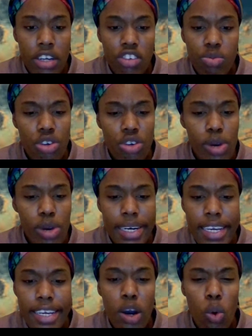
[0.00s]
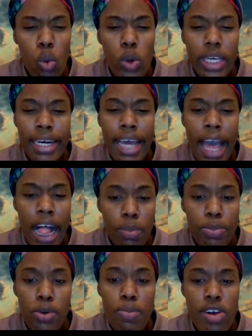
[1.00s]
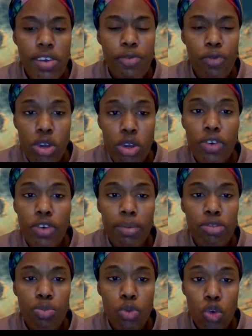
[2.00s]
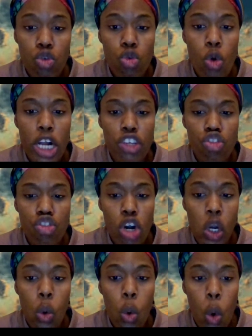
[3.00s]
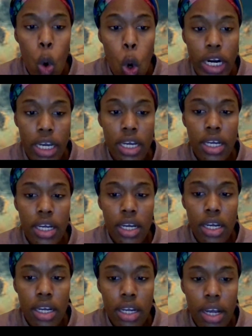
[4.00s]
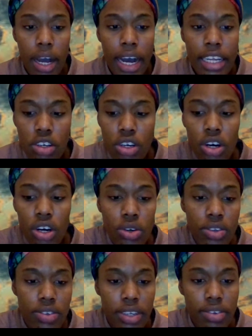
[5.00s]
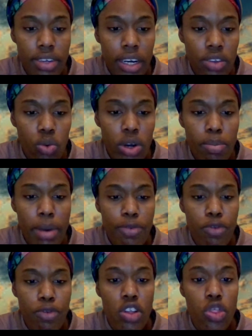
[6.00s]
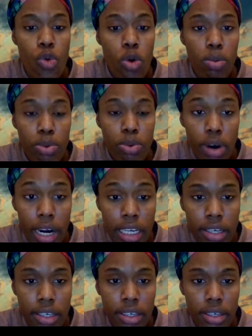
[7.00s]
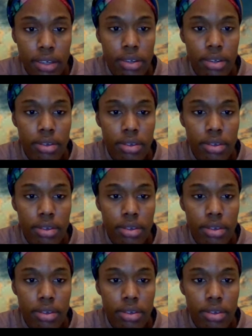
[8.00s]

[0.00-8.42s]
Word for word: Spiritual leader who can help you break free from spiritual stronghold and curses as well, my friend, through prayer.